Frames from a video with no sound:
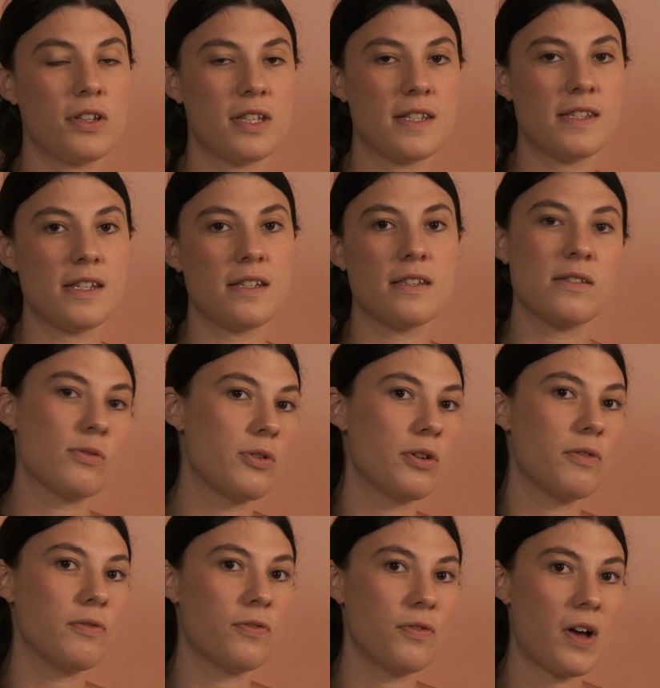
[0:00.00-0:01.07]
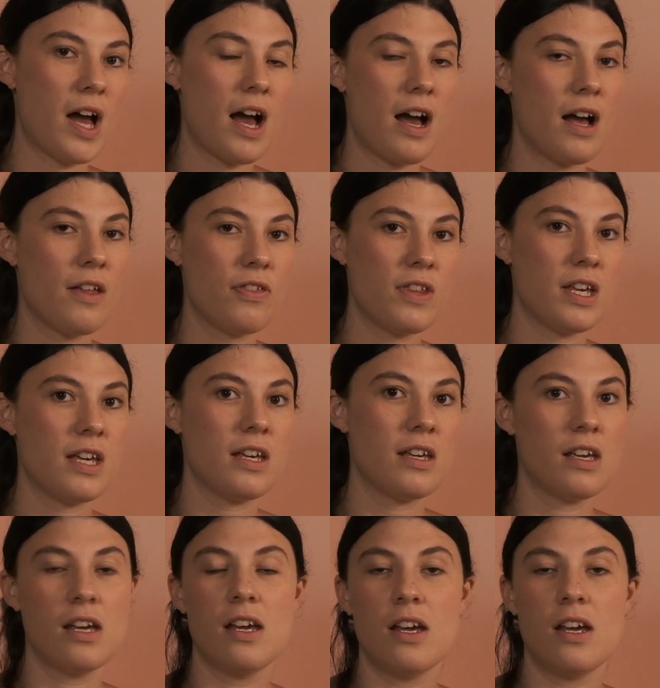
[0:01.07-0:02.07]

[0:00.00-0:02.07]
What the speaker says: this is sort of the